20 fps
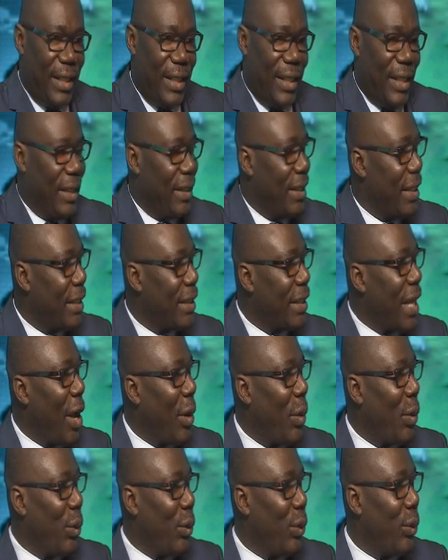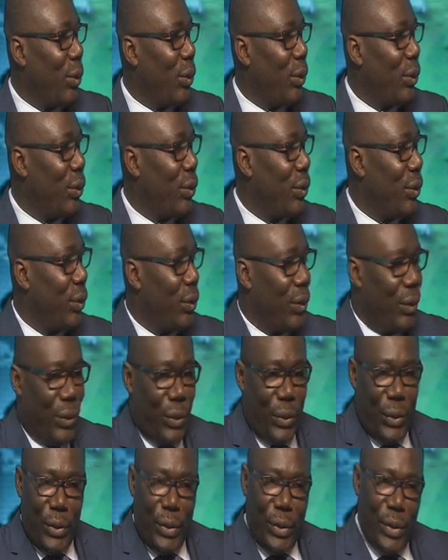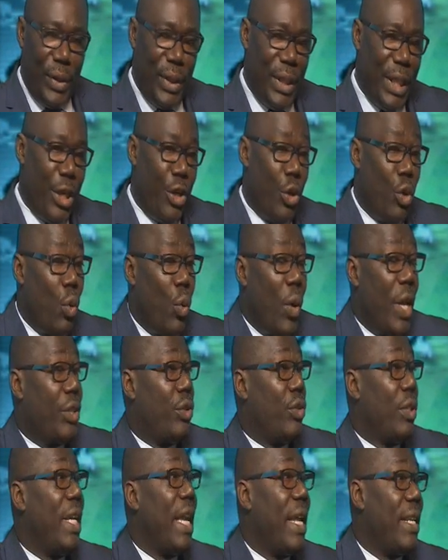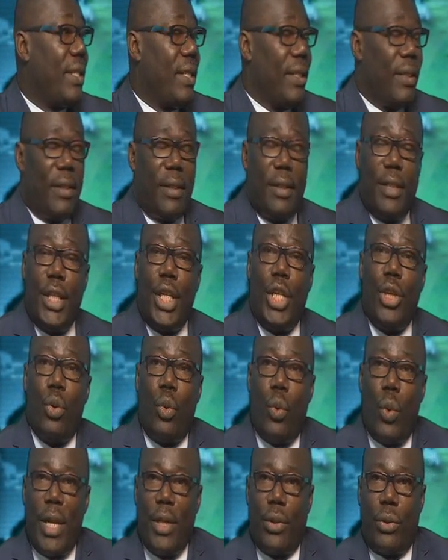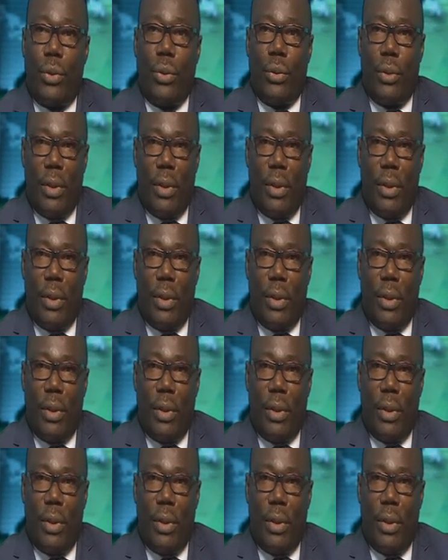is a circle. They know when to get in, they know when to